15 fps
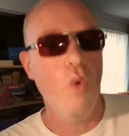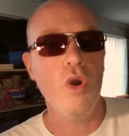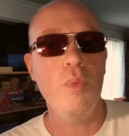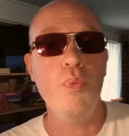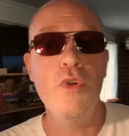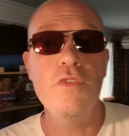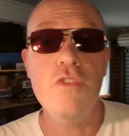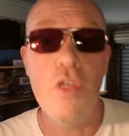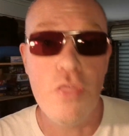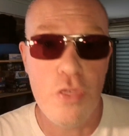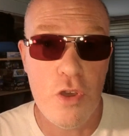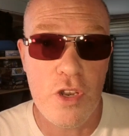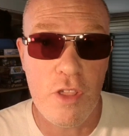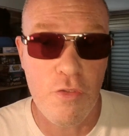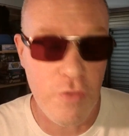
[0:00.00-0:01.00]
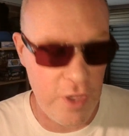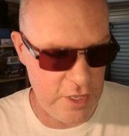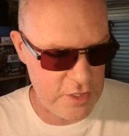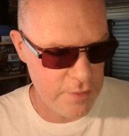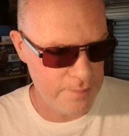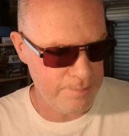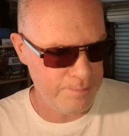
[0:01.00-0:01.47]
waterproof to 30
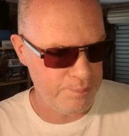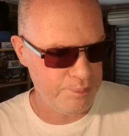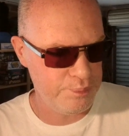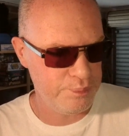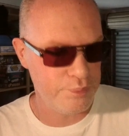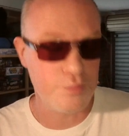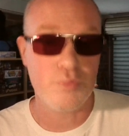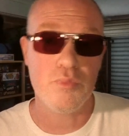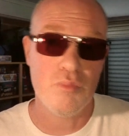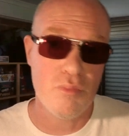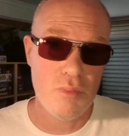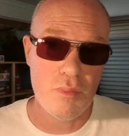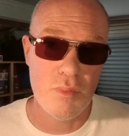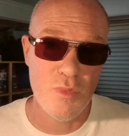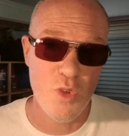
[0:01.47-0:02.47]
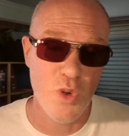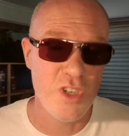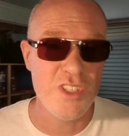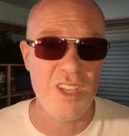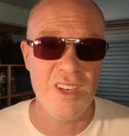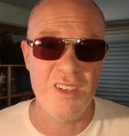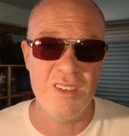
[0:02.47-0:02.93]
feet. What
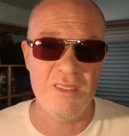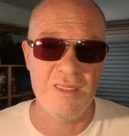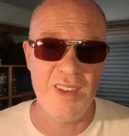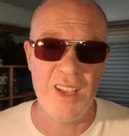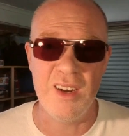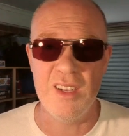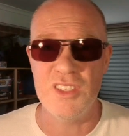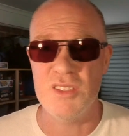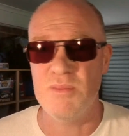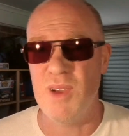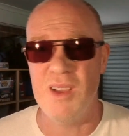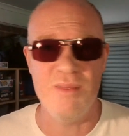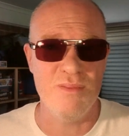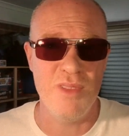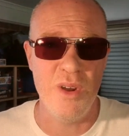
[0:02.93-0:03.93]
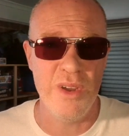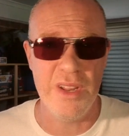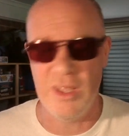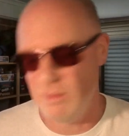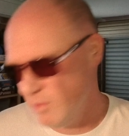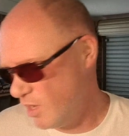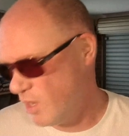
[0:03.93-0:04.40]
is that in English? I have no
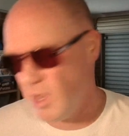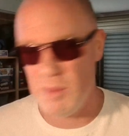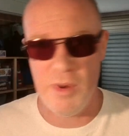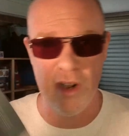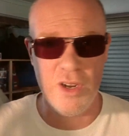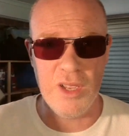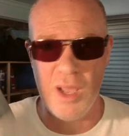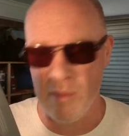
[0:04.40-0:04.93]
idea. American